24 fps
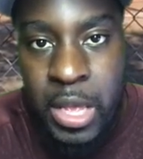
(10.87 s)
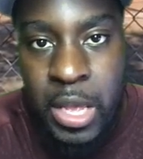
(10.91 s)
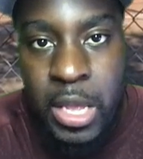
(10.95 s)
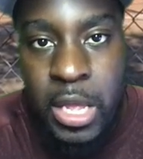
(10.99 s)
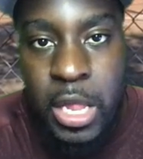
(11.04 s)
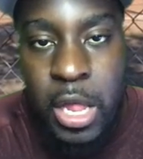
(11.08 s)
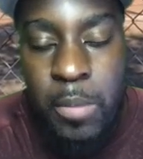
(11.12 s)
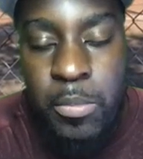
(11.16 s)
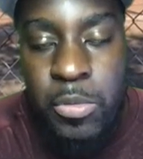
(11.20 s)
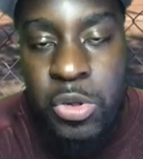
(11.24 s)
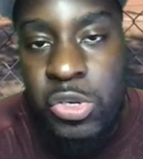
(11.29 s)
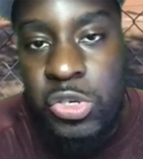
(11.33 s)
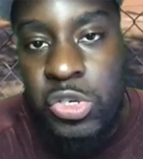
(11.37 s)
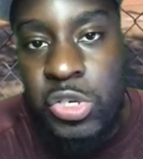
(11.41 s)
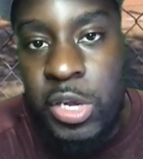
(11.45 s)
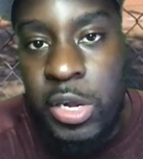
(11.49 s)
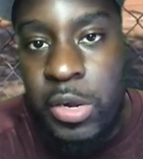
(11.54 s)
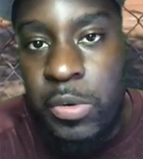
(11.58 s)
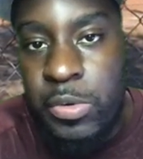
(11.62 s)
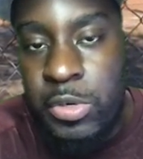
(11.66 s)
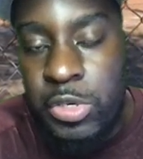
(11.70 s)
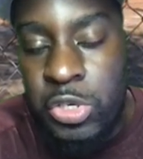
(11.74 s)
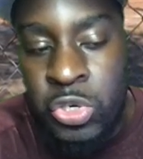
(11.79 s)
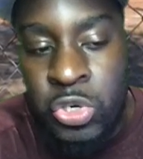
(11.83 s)
I'm going to share
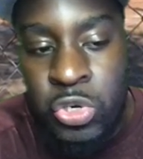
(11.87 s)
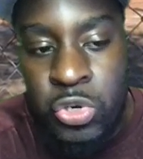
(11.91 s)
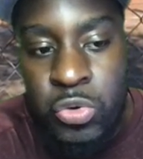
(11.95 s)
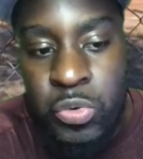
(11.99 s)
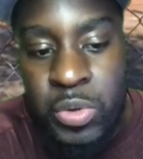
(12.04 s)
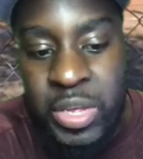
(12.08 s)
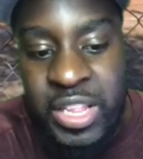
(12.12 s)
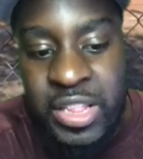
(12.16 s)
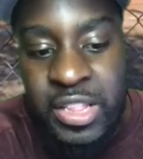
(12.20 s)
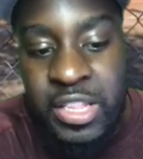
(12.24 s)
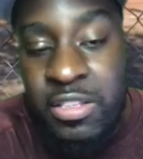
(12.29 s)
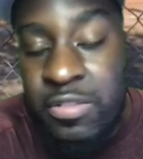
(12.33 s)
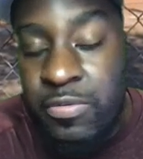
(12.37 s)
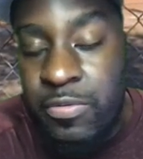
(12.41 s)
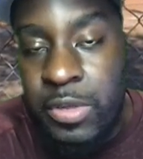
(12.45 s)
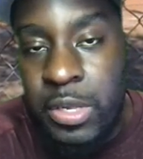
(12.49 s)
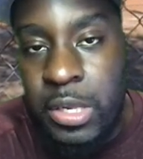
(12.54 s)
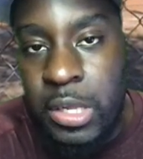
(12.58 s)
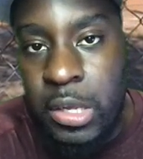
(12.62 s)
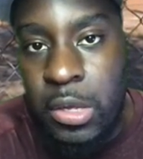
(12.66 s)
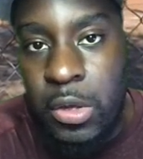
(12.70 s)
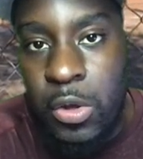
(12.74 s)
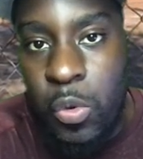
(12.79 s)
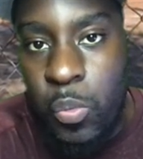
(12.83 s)
with you in this
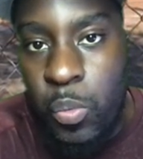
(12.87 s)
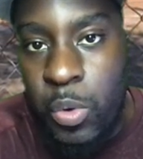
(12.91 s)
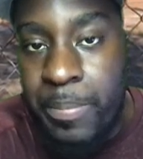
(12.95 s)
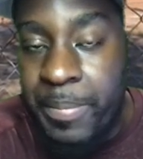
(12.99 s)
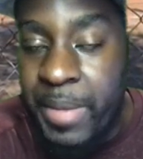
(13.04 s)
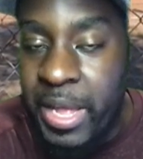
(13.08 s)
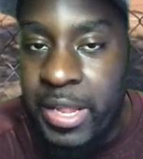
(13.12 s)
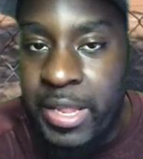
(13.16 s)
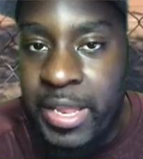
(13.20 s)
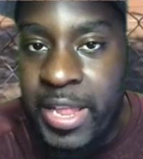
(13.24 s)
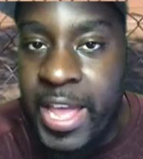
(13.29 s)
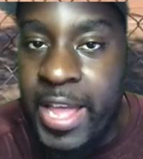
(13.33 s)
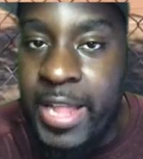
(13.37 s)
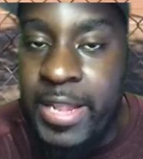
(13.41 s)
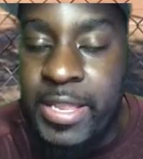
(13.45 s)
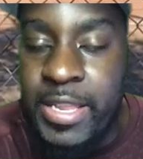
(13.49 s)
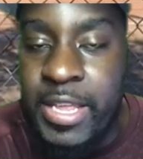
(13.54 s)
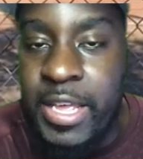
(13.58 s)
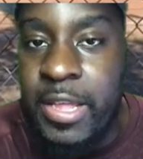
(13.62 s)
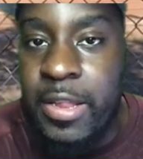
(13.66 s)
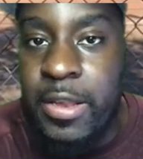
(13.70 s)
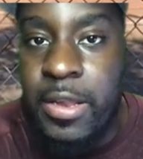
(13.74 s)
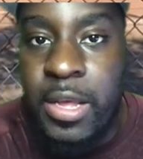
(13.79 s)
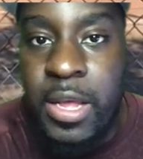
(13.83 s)
video what my dad
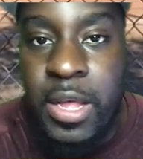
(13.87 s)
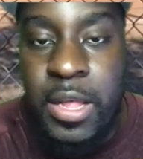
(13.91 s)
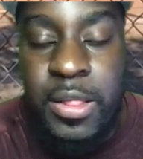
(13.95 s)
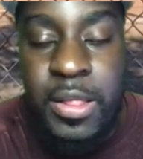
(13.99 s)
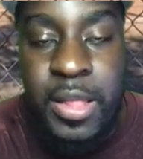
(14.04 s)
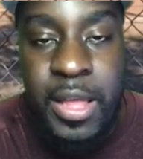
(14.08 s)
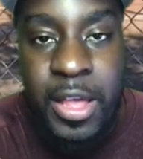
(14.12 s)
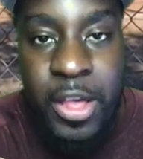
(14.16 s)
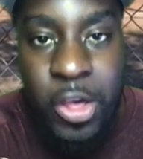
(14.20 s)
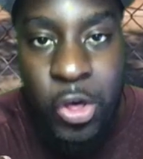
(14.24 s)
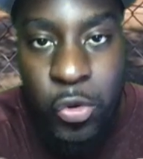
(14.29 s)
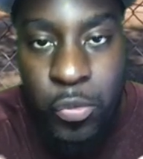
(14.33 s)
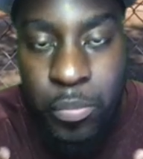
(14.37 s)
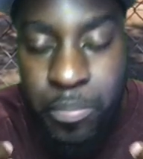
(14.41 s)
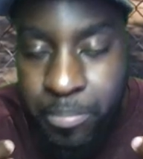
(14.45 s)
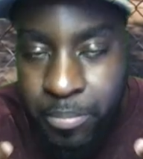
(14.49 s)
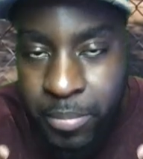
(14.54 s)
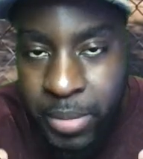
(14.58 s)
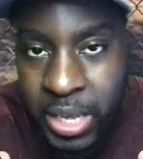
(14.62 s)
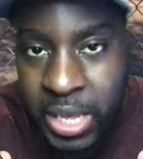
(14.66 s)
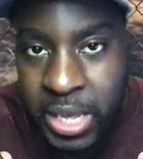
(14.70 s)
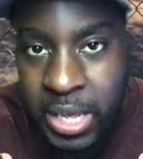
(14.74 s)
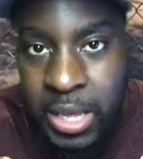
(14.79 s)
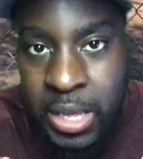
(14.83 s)
did to help
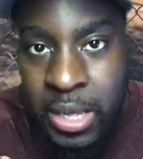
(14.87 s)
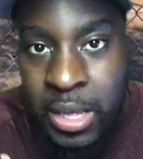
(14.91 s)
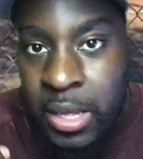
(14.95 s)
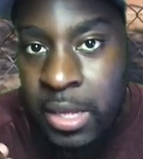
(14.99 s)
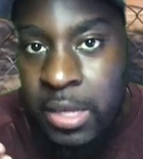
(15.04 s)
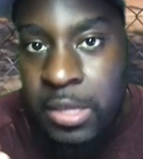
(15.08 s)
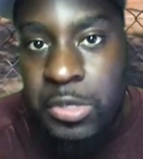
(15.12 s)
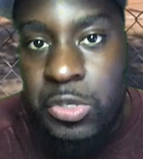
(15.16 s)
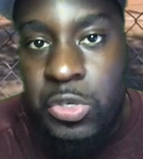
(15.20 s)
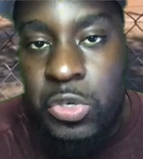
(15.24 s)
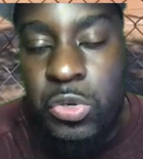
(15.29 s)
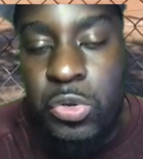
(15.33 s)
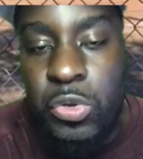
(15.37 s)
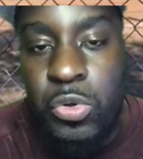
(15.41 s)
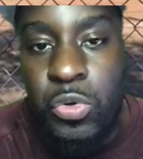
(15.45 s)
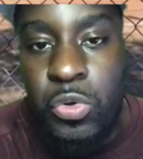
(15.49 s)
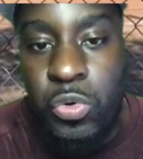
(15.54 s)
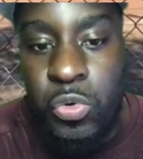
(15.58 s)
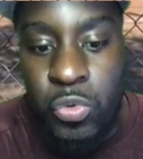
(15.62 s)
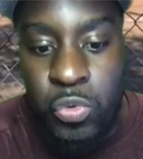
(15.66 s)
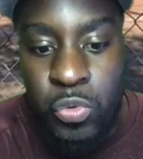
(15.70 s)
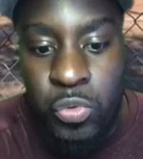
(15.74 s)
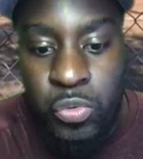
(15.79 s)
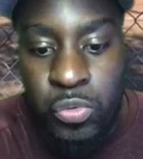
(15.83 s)
me
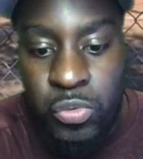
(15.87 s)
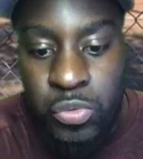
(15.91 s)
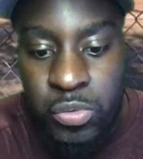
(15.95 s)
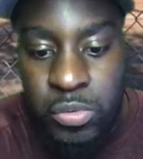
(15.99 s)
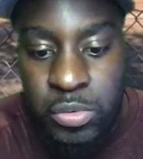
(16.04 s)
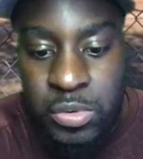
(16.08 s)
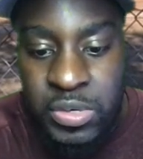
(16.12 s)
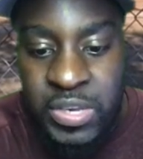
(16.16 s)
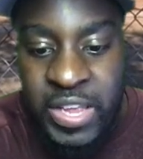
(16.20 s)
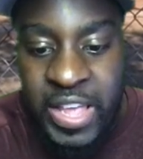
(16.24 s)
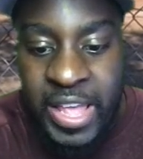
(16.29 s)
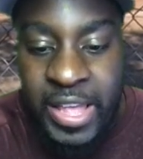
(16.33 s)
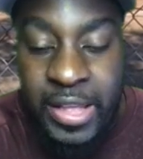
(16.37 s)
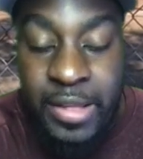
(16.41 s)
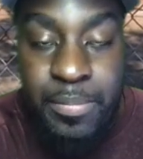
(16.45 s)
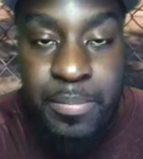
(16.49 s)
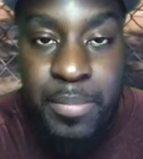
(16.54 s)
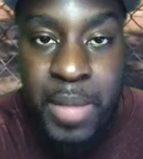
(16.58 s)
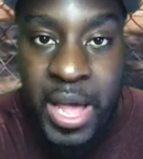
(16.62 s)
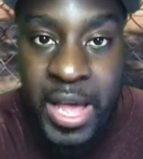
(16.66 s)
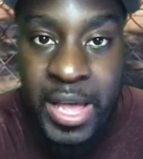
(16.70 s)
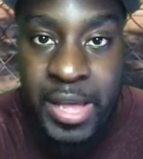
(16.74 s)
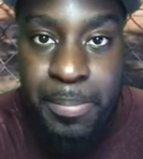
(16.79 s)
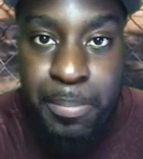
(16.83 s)
to take
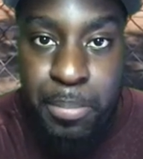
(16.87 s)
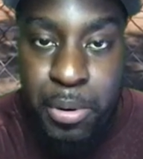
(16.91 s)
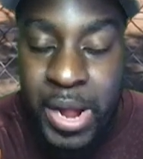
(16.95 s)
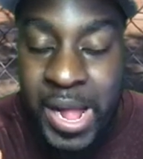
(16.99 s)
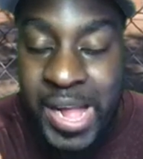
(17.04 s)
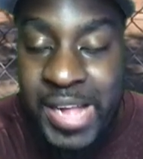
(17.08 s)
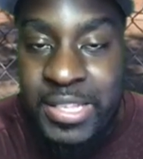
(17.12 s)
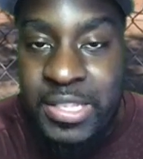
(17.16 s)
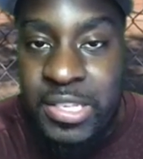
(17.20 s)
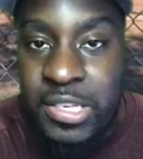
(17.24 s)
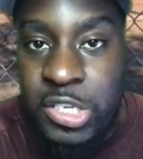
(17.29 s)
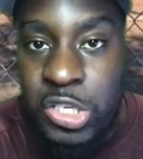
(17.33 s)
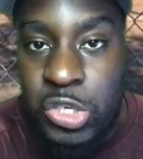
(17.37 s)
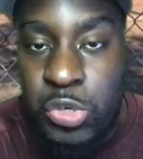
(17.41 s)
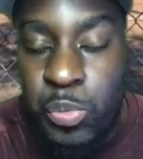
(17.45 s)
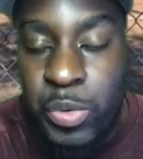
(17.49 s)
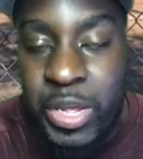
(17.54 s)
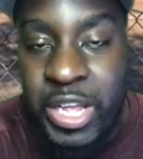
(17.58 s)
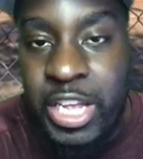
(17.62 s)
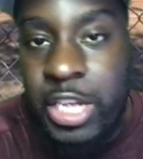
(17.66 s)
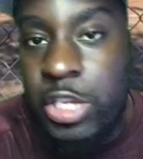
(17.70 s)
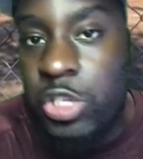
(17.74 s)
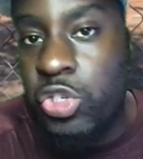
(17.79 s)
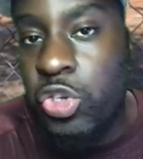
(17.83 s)
my practice
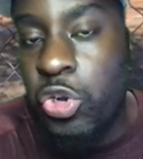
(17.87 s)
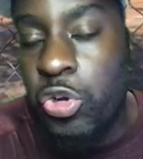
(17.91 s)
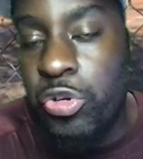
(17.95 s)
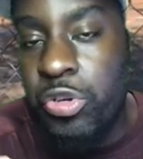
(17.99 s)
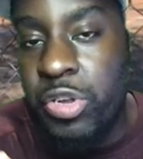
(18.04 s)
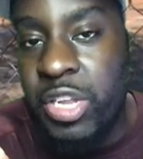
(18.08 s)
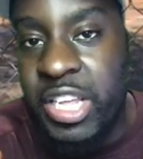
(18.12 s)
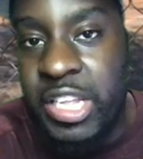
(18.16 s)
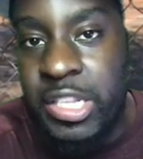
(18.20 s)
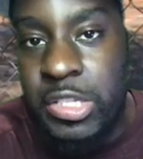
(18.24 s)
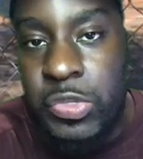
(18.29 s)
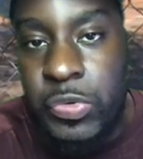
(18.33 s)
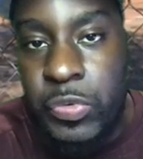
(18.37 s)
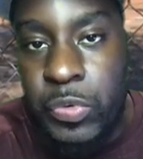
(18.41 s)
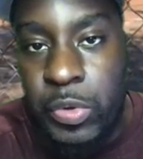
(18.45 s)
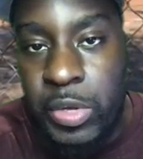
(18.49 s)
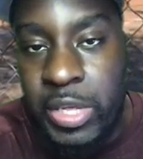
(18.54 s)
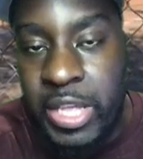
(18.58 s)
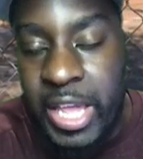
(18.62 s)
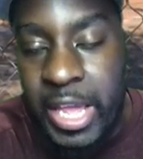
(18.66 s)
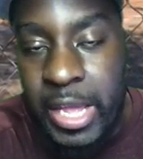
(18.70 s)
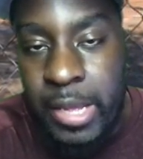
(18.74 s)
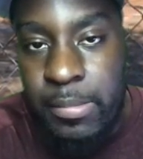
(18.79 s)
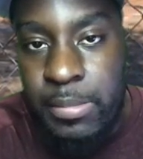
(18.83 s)
swing and turn it into a
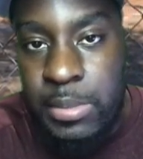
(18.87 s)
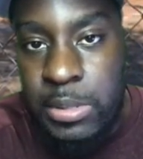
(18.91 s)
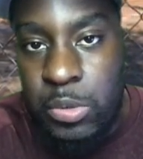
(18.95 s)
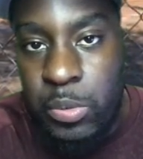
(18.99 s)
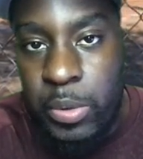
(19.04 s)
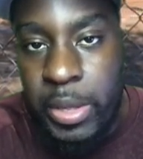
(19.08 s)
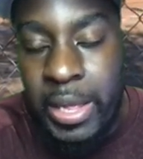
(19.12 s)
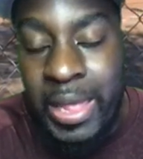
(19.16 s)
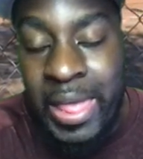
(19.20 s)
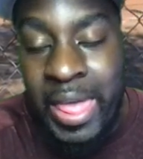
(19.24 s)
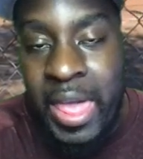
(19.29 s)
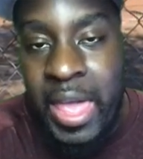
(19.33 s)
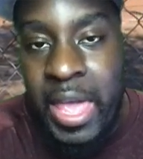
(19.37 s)
game swing.